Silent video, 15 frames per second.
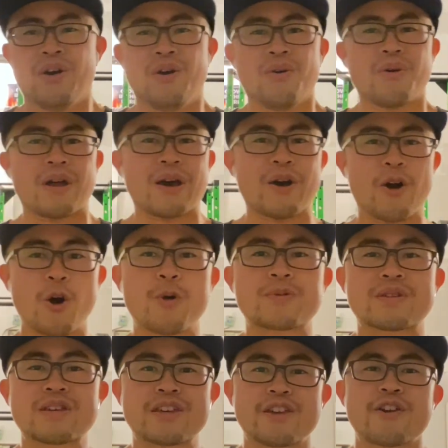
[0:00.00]
what I hope
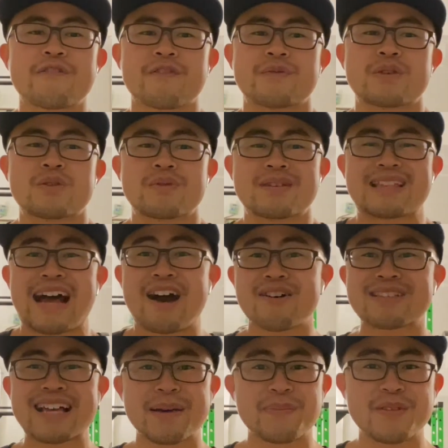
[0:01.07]
to hear from you is how
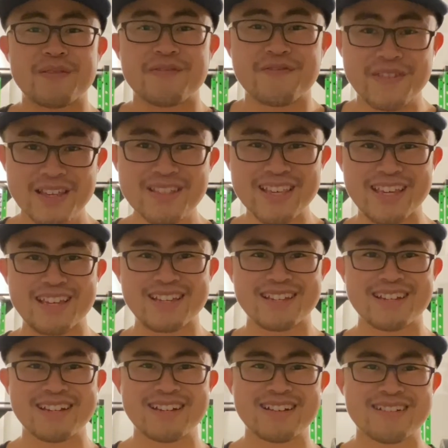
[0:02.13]
has that been feeling,
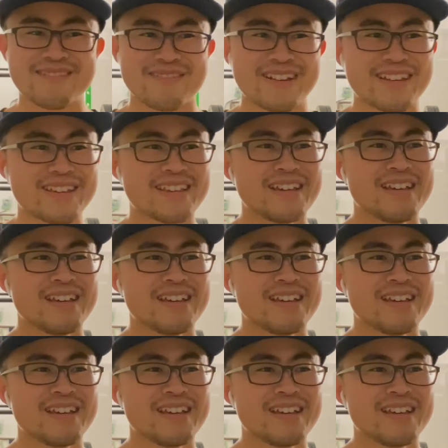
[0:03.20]
right?